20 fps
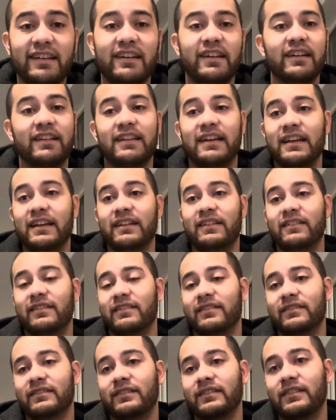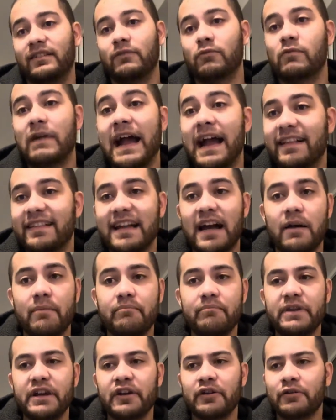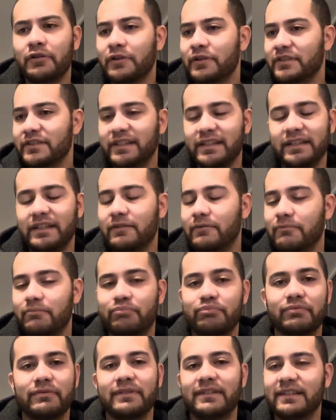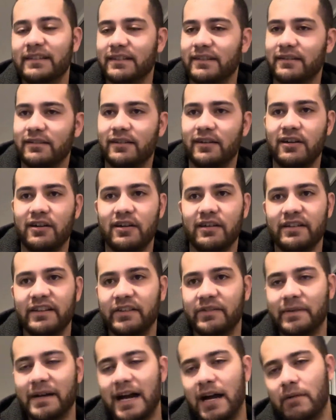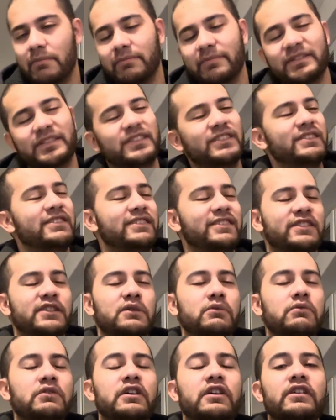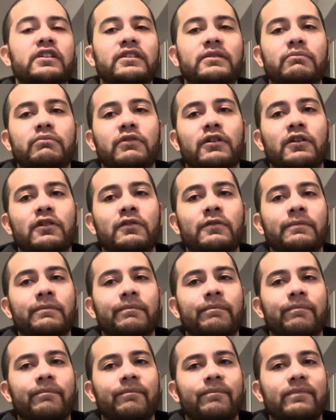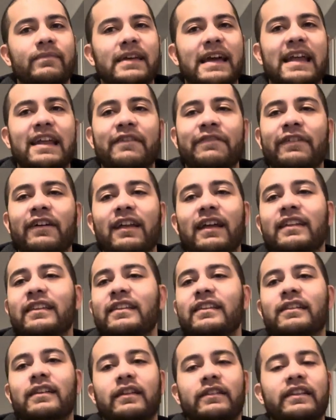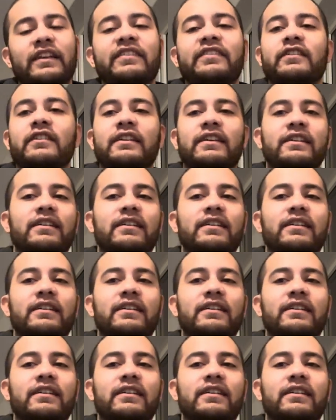Like, Whacked Out Murals. This album is too good, bro. And I feel like this